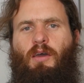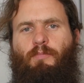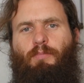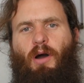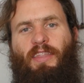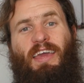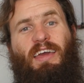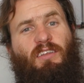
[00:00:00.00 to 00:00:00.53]
By
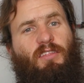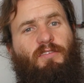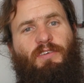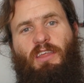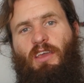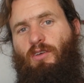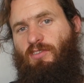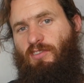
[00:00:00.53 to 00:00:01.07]
the end of the
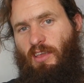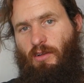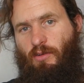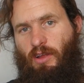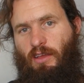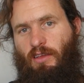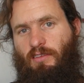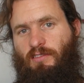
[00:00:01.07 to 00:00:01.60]
video
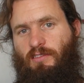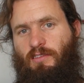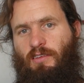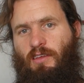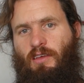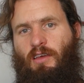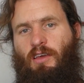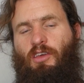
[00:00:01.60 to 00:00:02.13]
series,
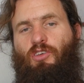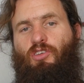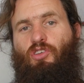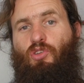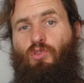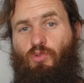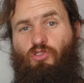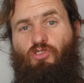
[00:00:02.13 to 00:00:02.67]

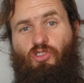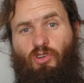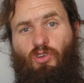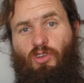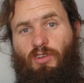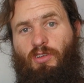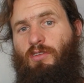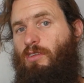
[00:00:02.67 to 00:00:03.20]
you
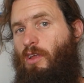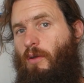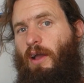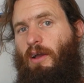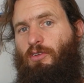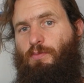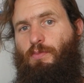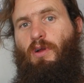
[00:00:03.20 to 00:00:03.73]
should know how
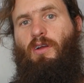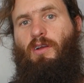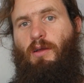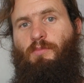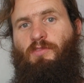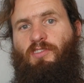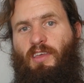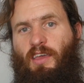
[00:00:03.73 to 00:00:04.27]
to program
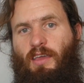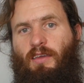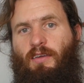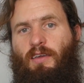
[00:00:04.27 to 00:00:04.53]
C